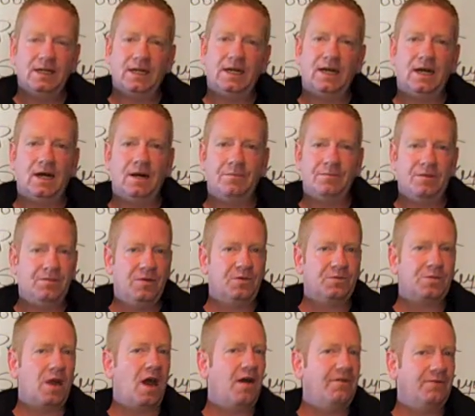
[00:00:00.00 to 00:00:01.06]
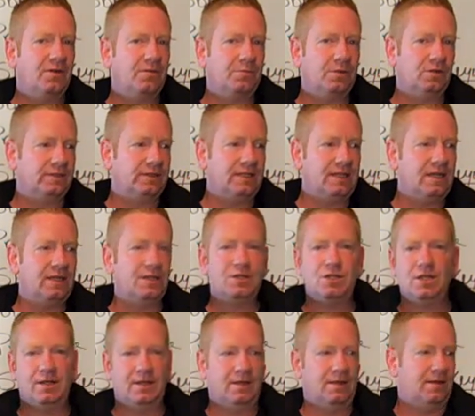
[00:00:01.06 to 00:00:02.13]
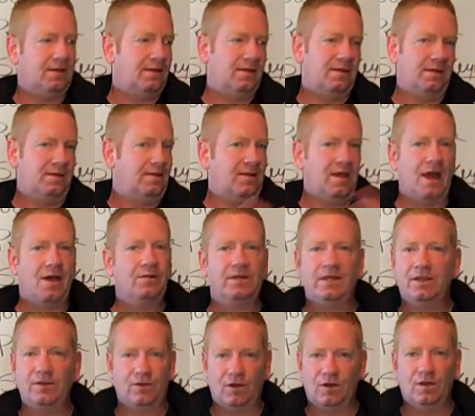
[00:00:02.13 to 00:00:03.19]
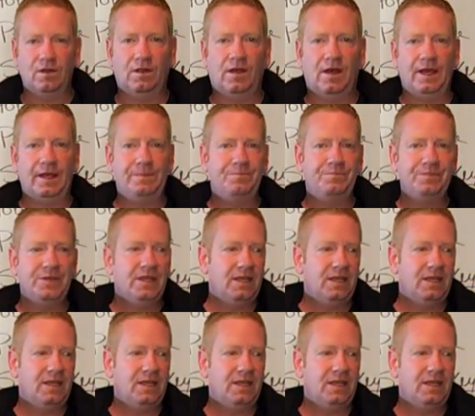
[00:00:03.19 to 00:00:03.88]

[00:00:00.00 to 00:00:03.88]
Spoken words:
The most profitable niche out here online